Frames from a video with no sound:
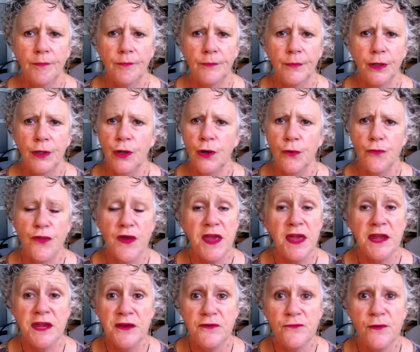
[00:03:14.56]
their
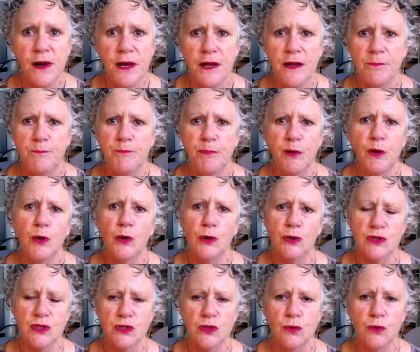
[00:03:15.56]
e-reader
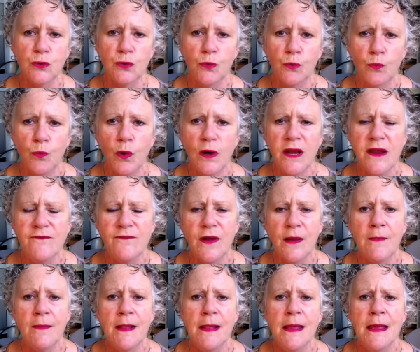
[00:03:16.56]
books or whatever.
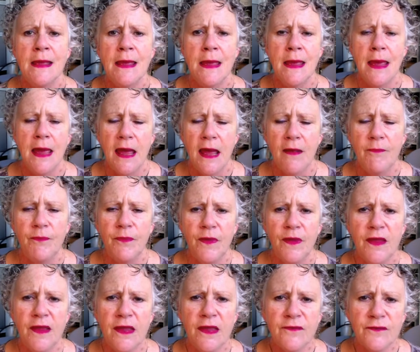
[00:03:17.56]

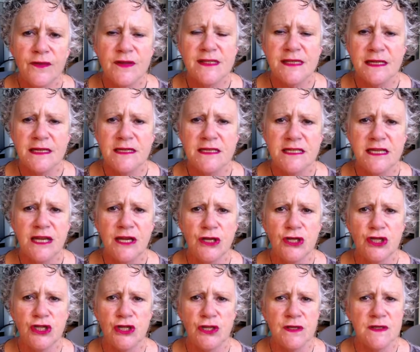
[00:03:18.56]
If it's
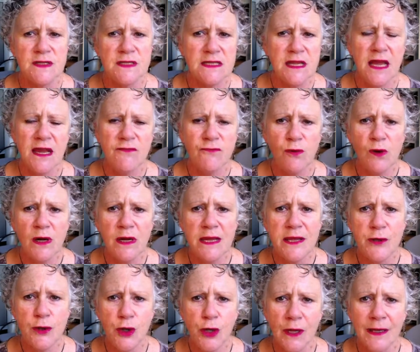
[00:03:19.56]
contentious and really
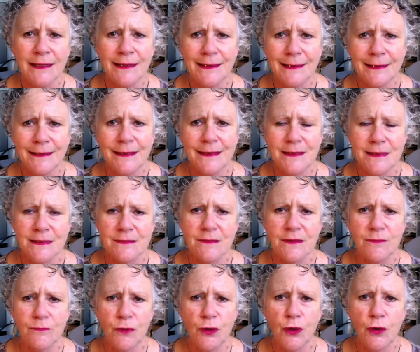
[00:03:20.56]
you can't,
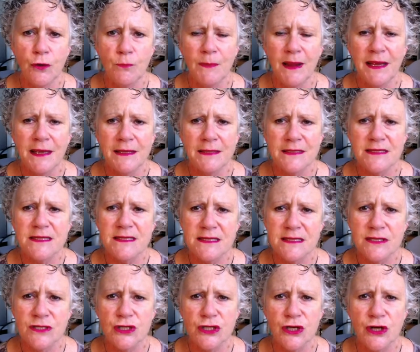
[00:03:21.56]
make a
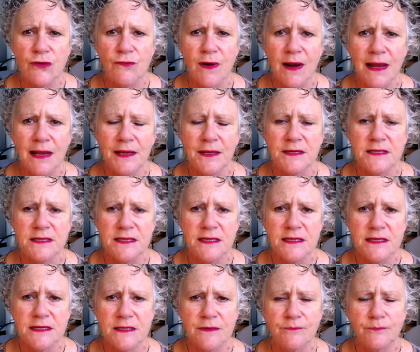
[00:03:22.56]
decision around
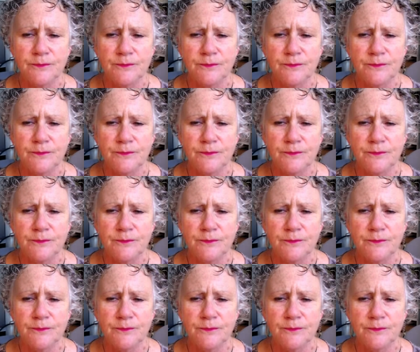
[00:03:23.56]
it,